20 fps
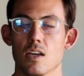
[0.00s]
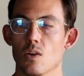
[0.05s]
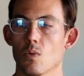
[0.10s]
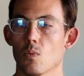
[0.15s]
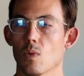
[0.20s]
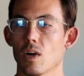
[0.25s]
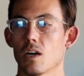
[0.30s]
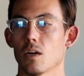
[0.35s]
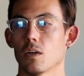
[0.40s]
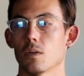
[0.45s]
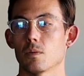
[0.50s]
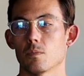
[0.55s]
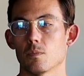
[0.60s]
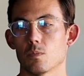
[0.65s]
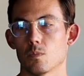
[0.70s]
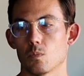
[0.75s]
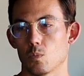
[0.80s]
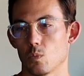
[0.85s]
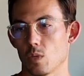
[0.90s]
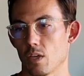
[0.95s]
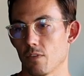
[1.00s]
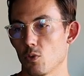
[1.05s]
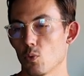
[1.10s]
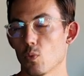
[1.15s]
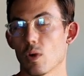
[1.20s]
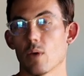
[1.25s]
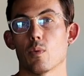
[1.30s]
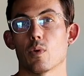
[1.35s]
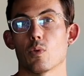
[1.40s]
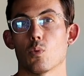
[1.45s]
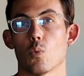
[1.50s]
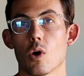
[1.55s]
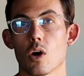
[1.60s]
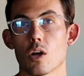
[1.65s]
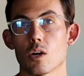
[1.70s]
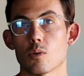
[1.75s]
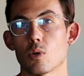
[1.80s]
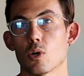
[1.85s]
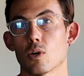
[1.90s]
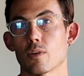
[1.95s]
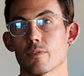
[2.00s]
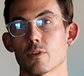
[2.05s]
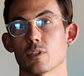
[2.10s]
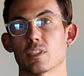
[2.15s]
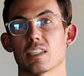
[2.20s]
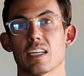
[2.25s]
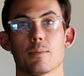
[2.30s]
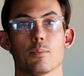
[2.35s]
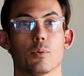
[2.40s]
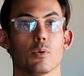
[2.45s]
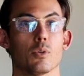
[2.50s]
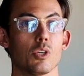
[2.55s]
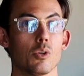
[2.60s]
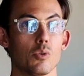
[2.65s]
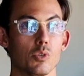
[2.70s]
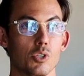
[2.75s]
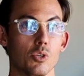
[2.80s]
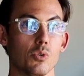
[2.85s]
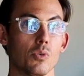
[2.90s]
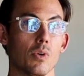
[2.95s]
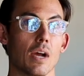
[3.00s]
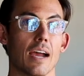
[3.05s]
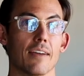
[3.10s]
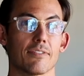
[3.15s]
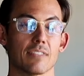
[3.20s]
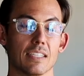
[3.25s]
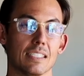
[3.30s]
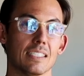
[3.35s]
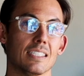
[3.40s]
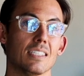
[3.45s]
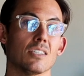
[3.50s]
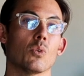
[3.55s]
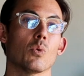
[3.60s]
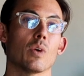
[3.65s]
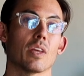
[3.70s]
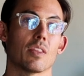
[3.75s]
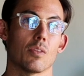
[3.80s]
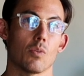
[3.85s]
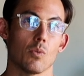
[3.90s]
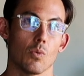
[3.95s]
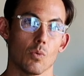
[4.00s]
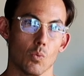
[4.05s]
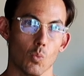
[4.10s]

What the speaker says: Well, if you went with water rower, for example, you do have to deal with